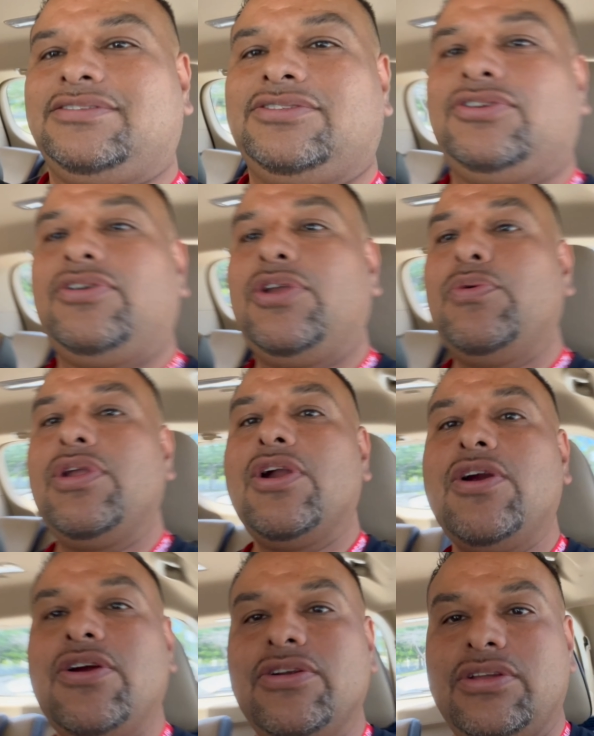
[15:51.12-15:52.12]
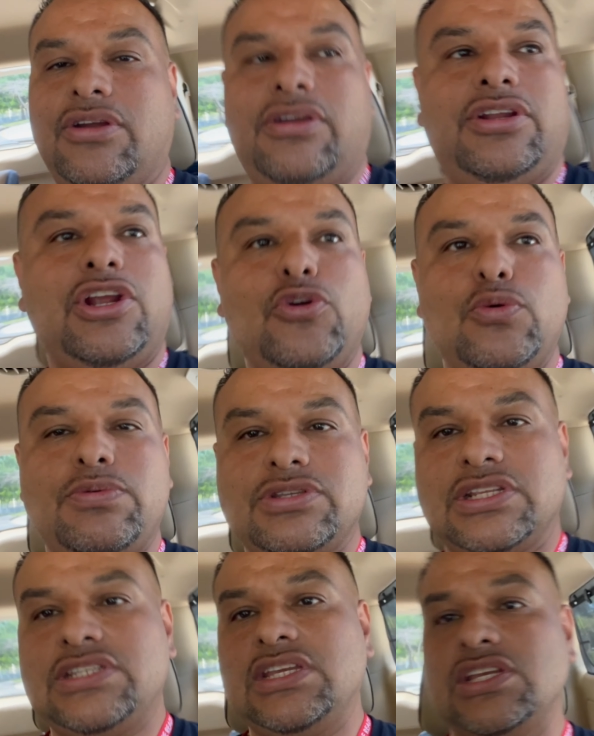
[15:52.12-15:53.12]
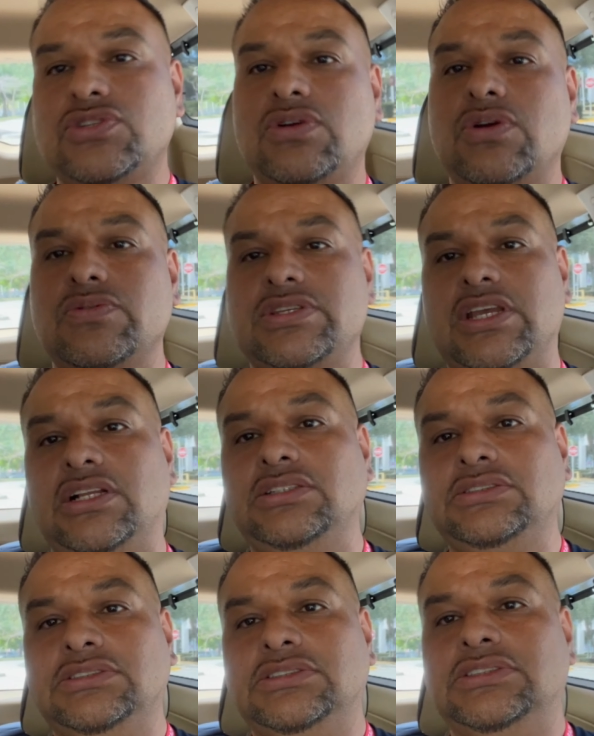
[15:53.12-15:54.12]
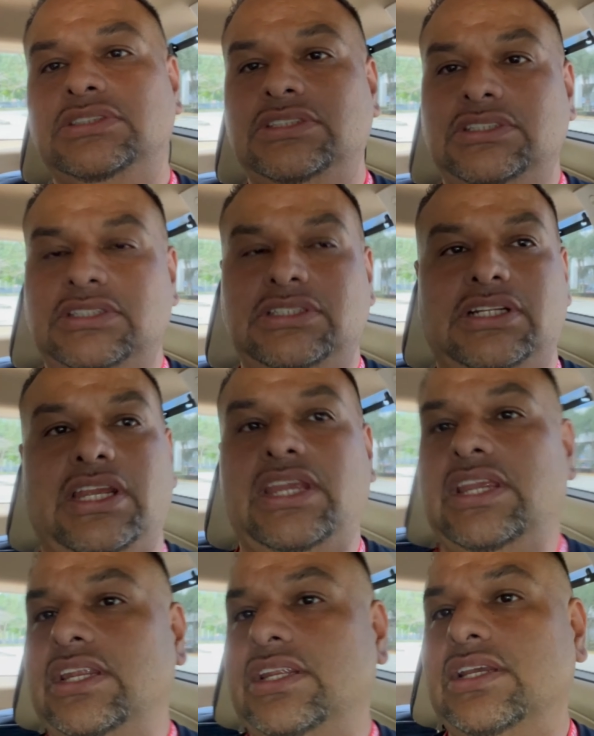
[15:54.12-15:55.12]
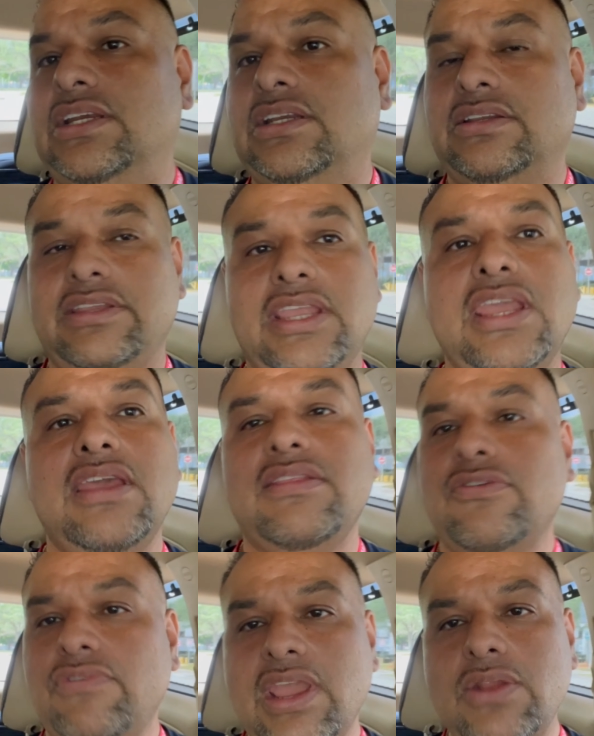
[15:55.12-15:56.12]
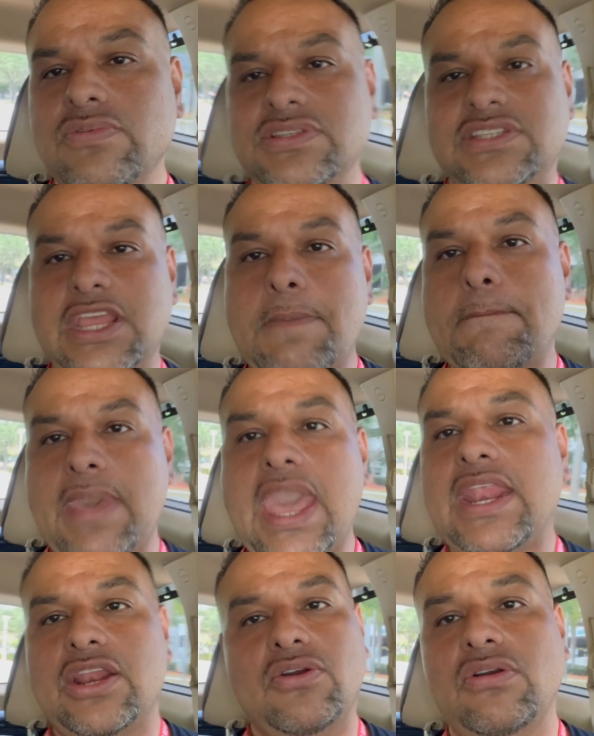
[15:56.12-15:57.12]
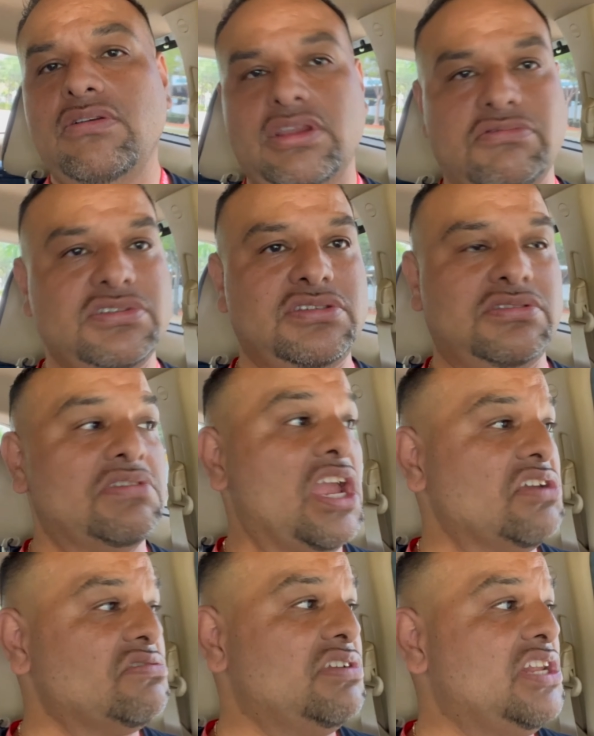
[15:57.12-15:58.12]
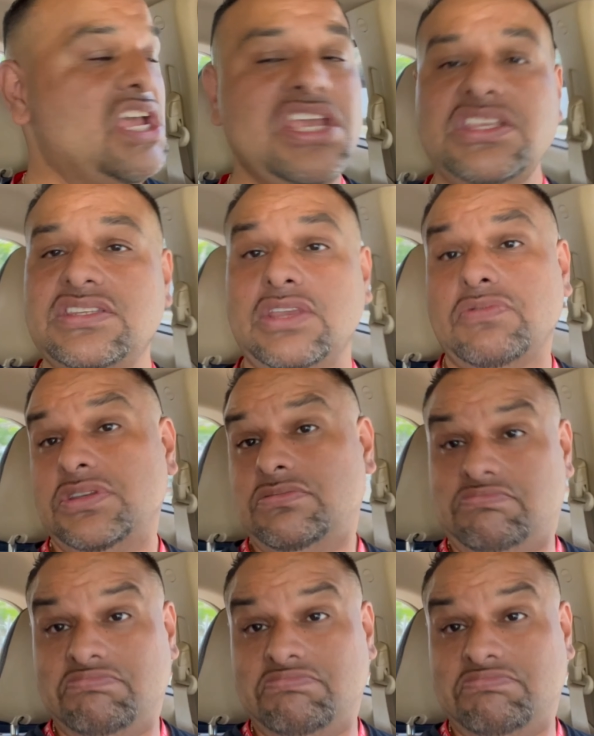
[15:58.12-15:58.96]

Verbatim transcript: So here we are, You know, Uber's gonna take us to our hotel. And uh, yeah, the ride was not bad at all. It was actually nice. It was